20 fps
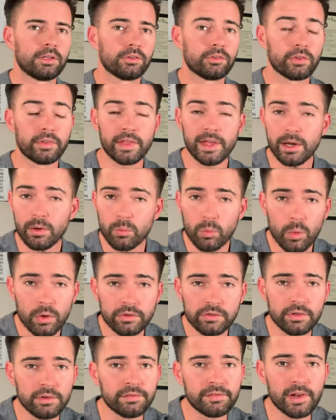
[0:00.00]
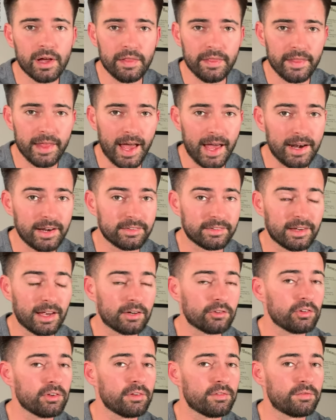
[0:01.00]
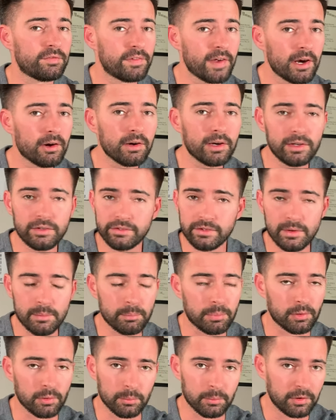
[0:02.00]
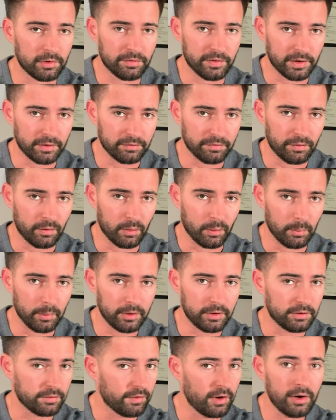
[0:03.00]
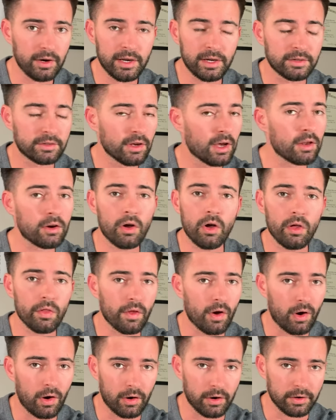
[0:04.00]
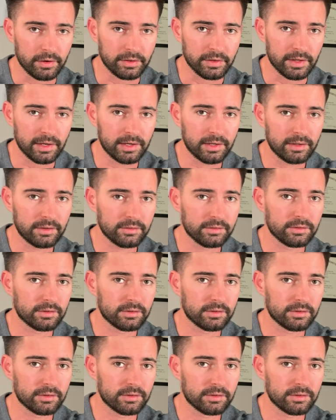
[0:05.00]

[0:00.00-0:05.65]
So then once you've done that, it's actually very simple moving forward. You've already done all the hard things.